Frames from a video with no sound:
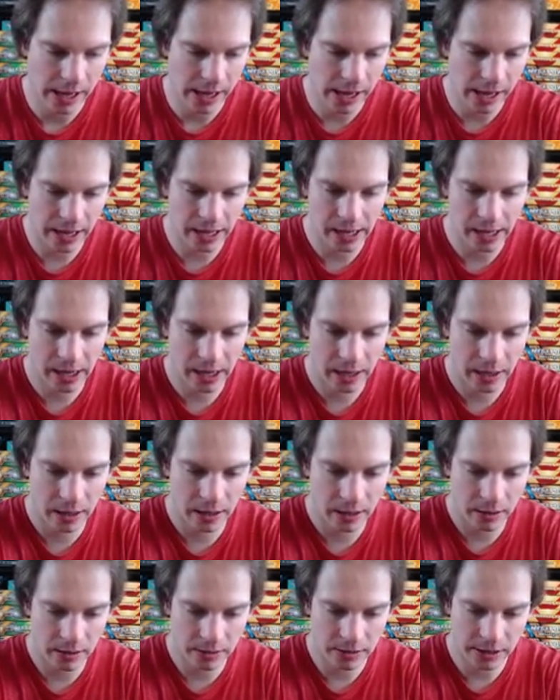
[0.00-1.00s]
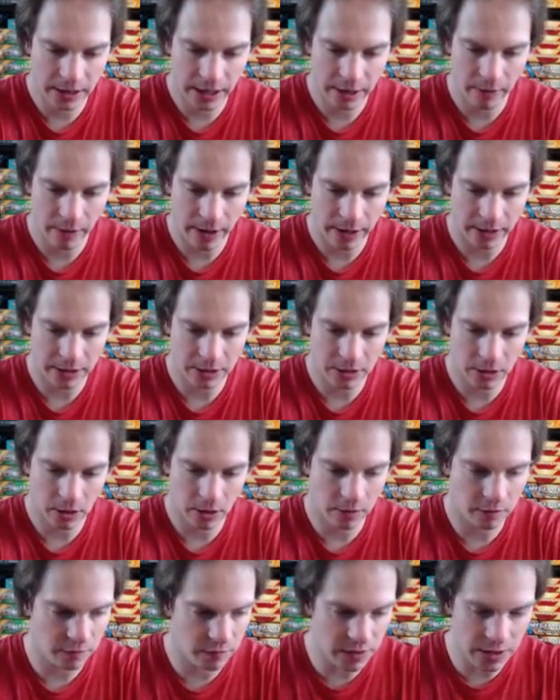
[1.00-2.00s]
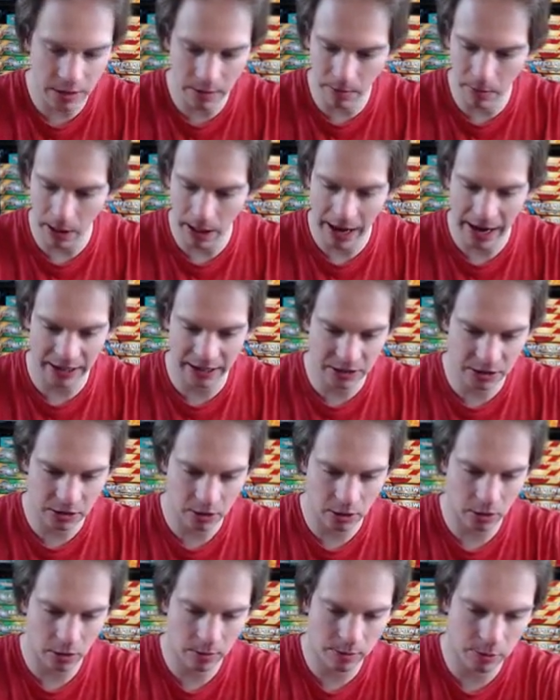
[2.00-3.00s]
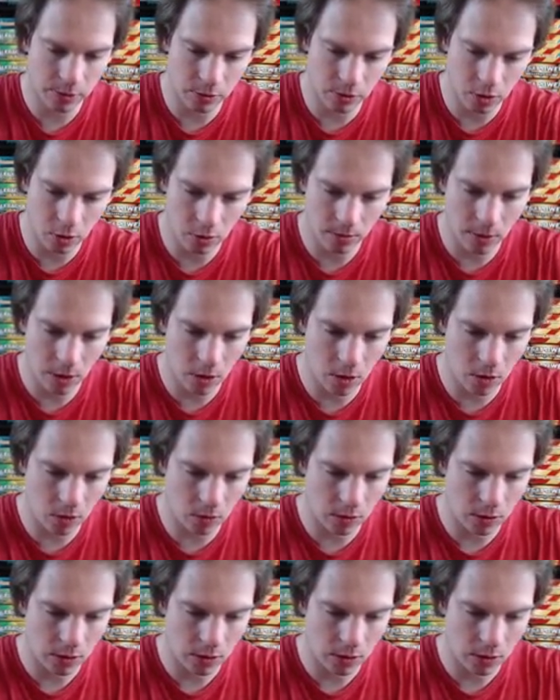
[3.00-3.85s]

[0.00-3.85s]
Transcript: and Tyranitar v Blackstar promo.